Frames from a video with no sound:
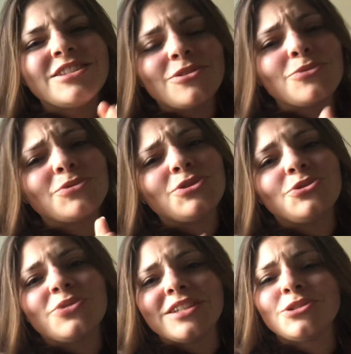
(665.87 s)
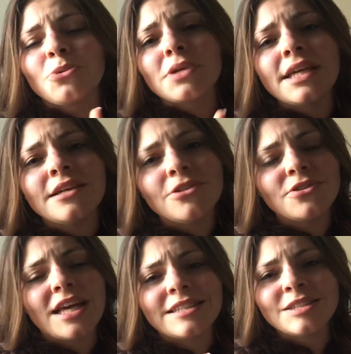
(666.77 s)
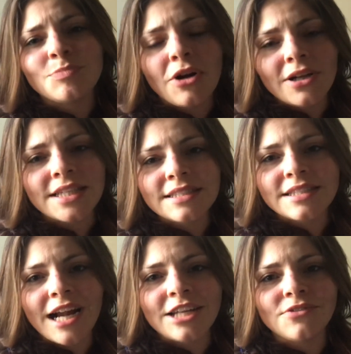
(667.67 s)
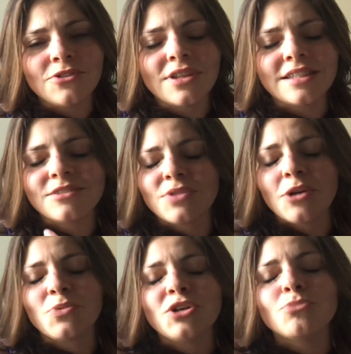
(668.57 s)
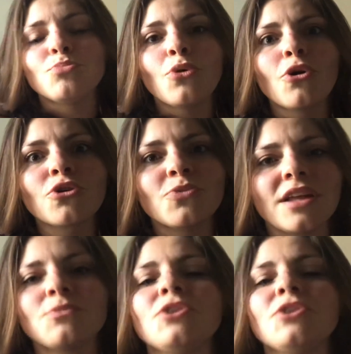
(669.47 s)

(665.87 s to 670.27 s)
Don't do it. Don't kill that spark inside of you that, that we are born with.